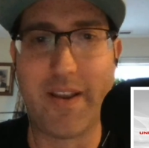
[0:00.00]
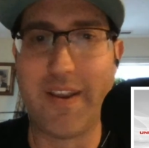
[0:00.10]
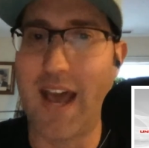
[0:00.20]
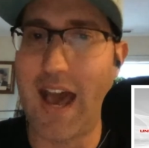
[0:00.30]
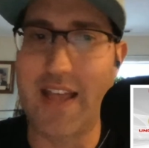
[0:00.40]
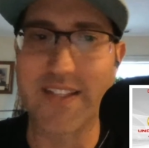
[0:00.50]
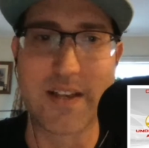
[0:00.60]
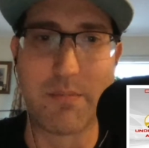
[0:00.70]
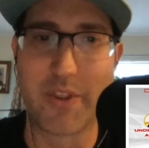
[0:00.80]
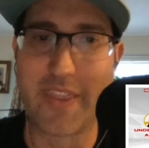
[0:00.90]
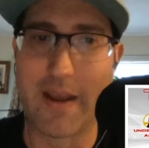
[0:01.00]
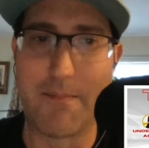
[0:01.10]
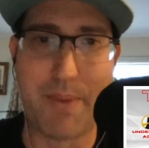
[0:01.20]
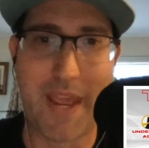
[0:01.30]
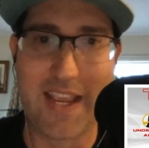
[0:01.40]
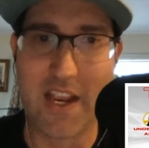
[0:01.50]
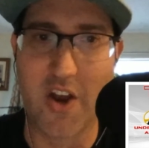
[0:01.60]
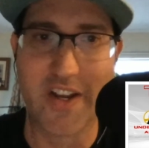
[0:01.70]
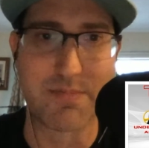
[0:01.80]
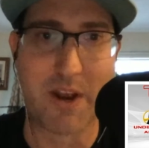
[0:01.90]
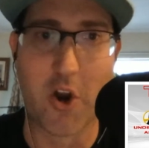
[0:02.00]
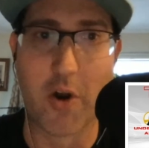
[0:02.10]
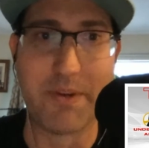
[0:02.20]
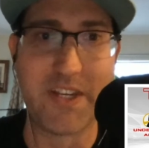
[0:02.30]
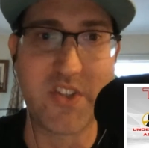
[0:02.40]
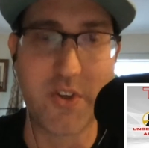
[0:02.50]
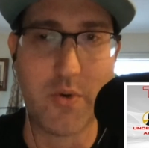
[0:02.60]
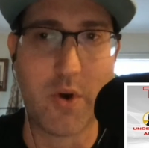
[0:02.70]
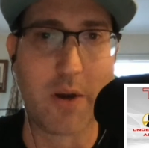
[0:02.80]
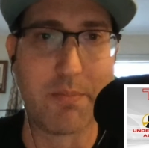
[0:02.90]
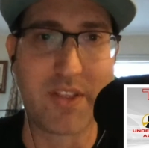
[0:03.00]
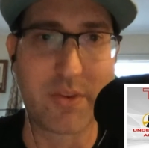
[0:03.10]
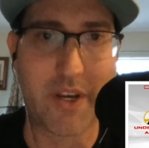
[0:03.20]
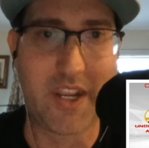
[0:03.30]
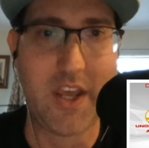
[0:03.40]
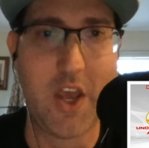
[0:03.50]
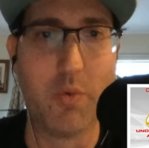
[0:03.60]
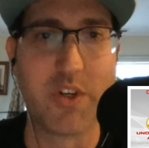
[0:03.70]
but not someone that I'm banking on as my RB2, RB3,